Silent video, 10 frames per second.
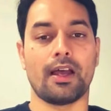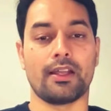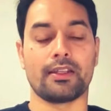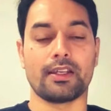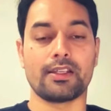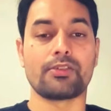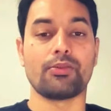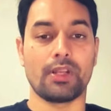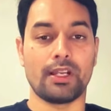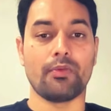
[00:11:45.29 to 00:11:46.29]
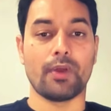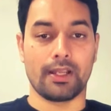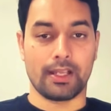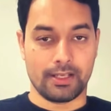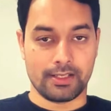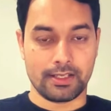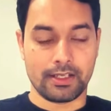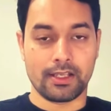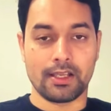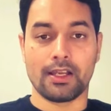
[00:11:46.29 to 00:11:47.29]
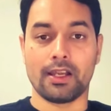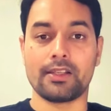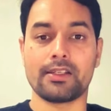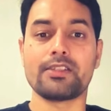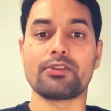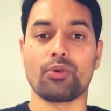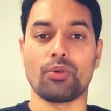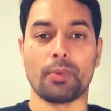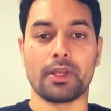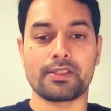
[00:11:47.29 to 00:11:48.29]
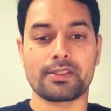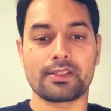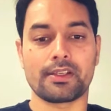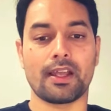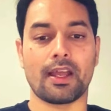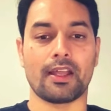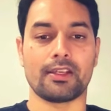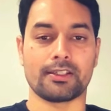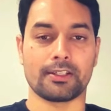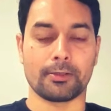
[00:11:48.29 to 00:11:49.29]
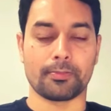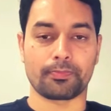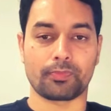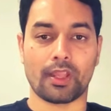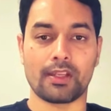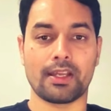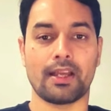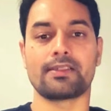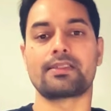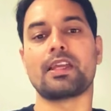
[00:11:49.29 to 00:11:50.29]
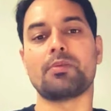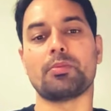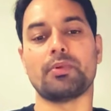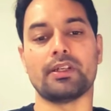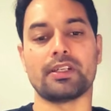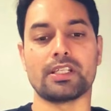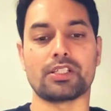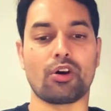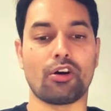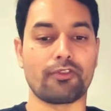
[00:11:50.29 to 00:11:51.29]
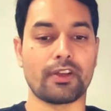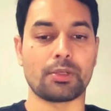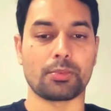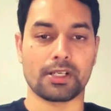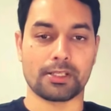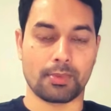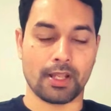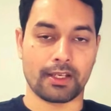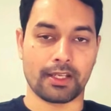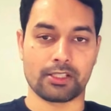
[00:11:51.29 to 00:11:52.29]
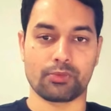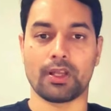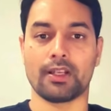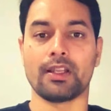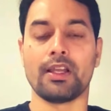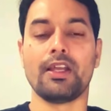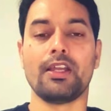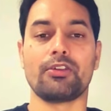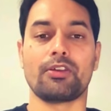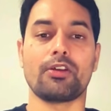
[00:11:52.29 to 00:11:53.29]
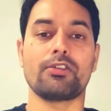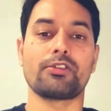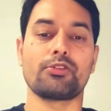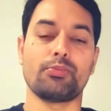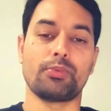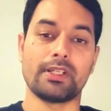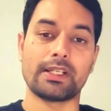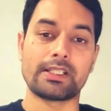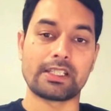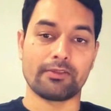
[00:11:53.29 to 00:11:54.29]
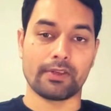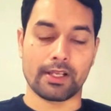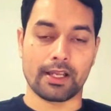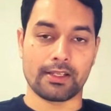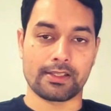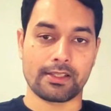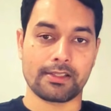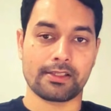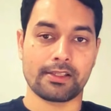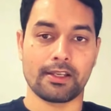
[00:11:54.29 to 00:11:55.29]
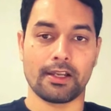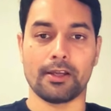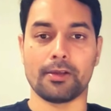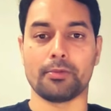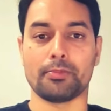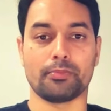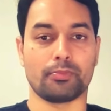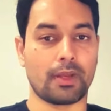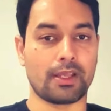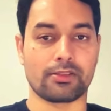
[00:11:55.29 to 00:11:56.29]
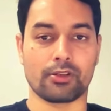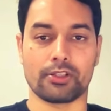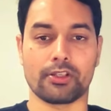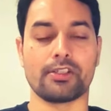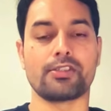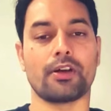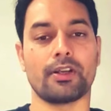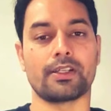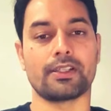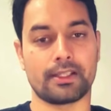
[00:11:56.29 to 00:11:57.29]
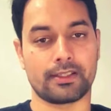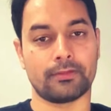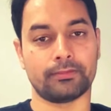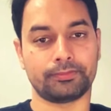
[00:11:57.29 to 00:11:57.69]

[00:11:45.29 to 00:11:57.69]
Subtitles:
And it's really very easy. It is role based, and it has capabilities of enterprise planning as well. You can also do predictive analysis based on your historic data.